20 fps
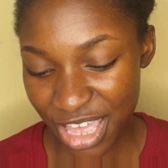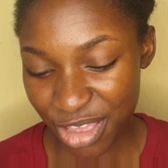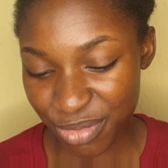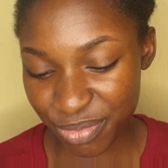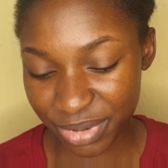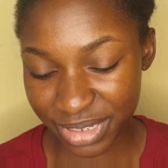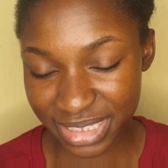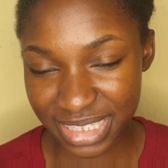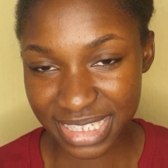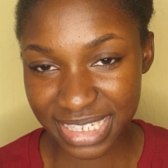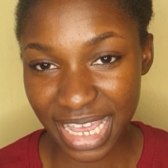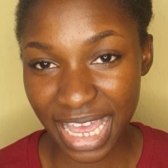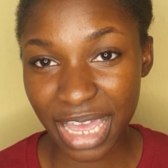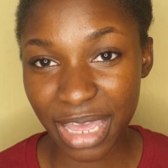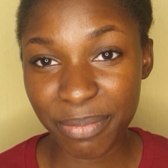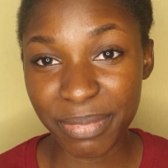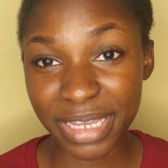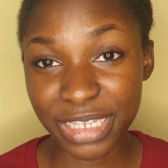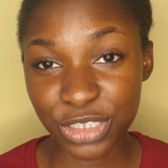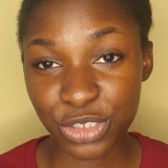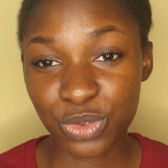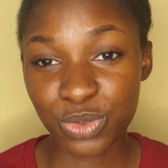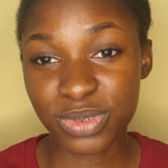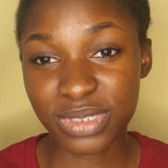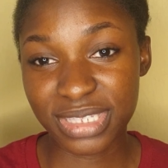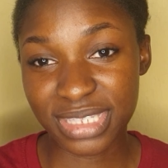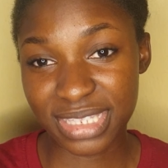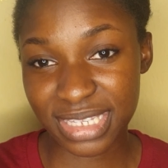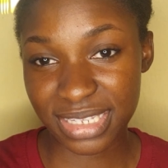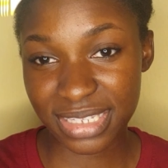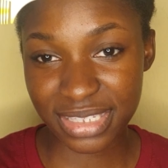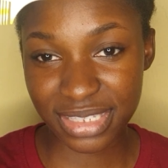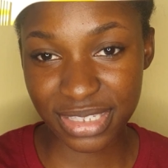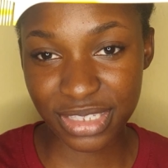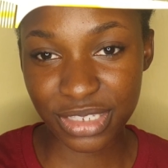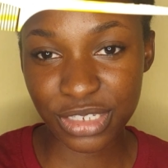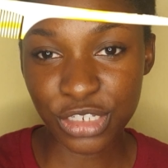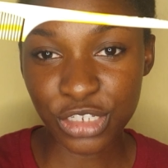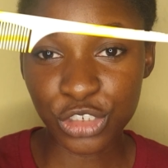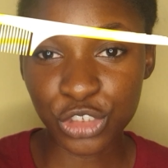But I might use this
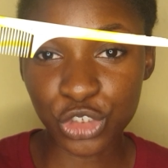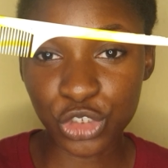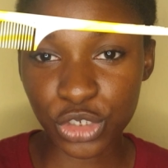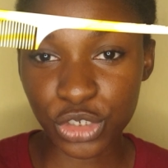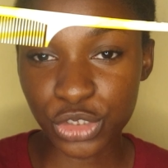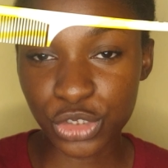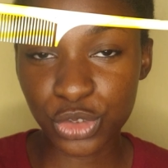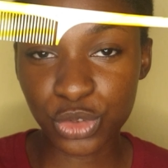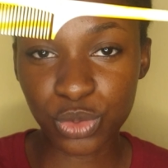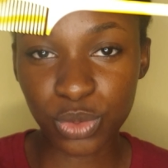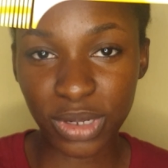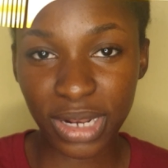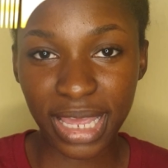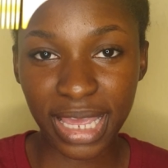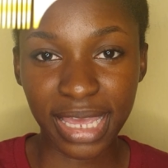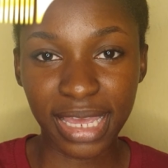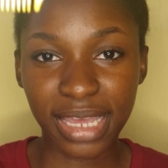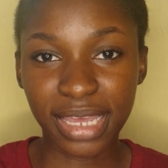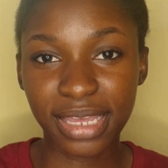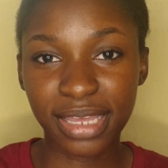just to like